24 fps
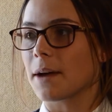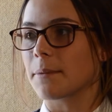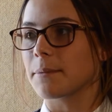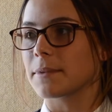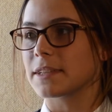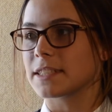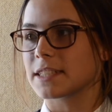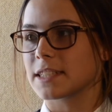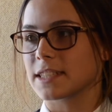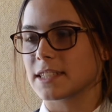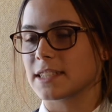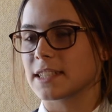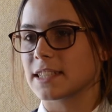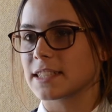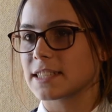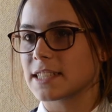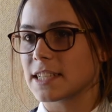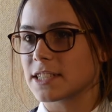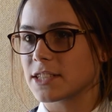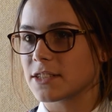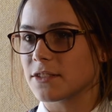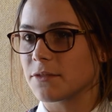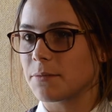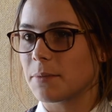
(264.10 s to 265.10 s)
It's just an
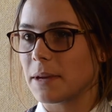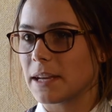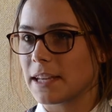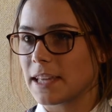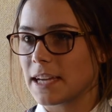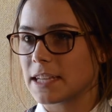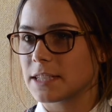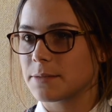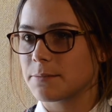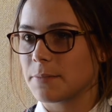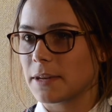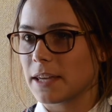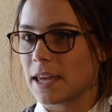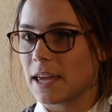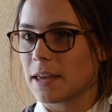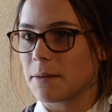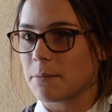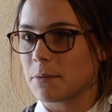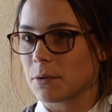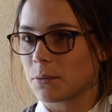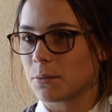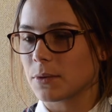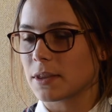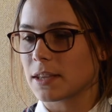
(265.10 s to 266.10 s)
extension of PDHBE,
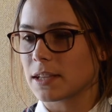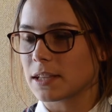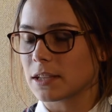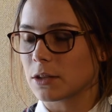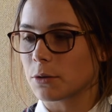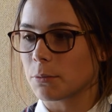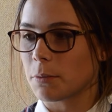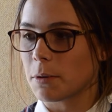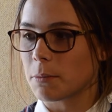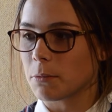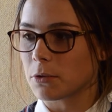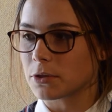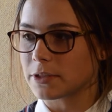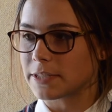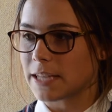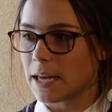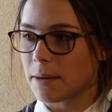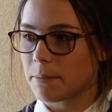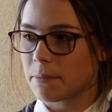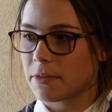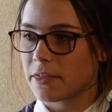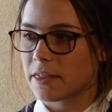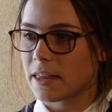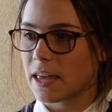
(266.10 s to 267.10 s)
but with a little bit more
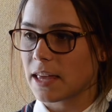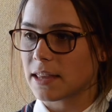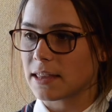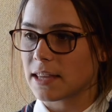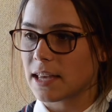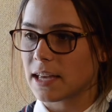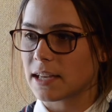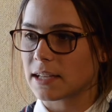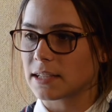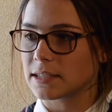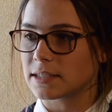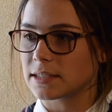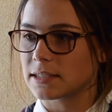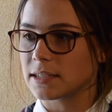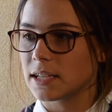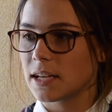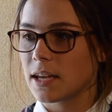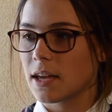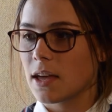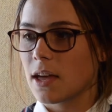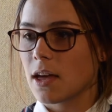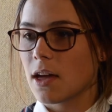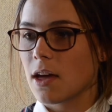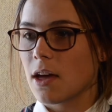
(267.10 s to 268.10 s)
depth. And then
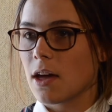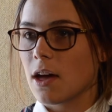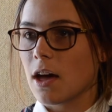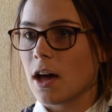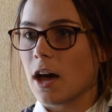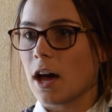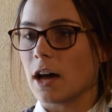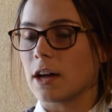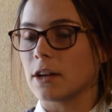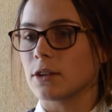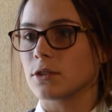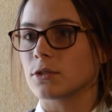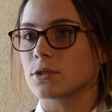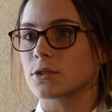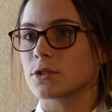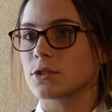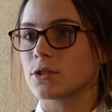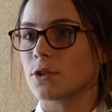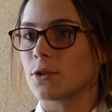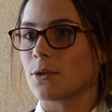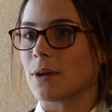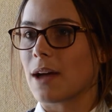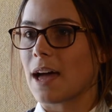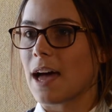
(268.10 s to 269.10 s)
I
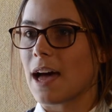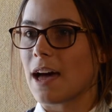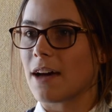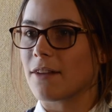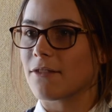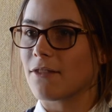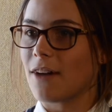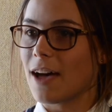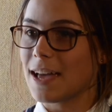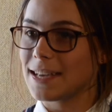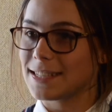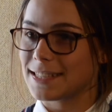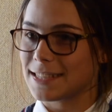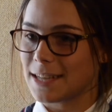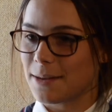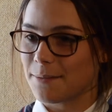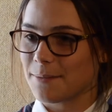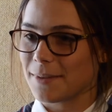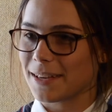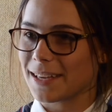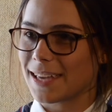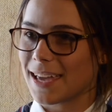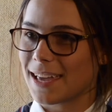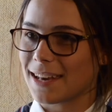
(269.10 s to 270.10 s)
also have
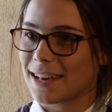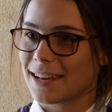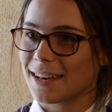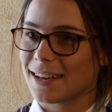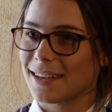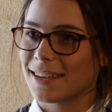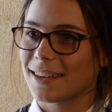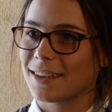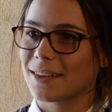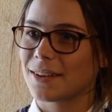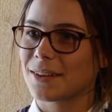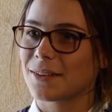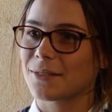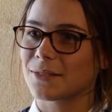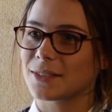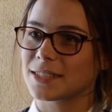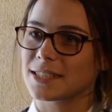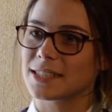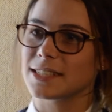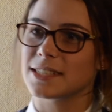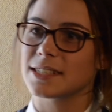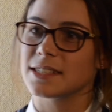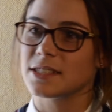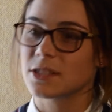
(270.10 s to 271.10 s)
iSTEM again, which
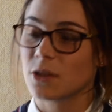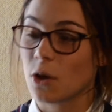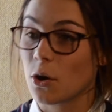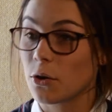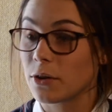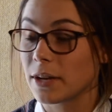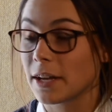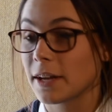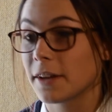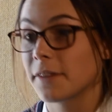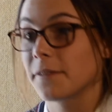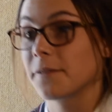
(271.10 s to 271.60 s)
is coding.